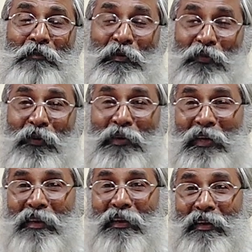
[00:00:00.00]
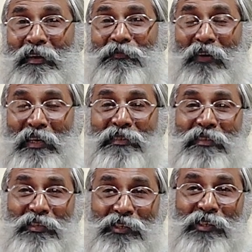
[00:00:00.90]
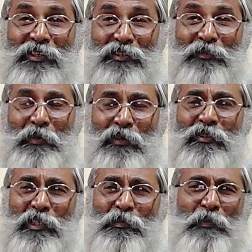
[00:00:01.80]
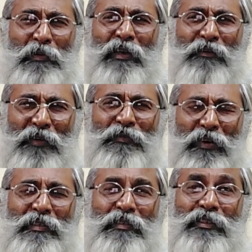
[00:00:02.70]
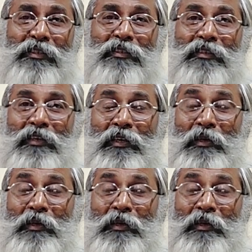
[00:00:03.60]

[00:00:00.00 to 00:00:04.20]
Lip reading: before taking any fast decisions, because these people take very fast decisions,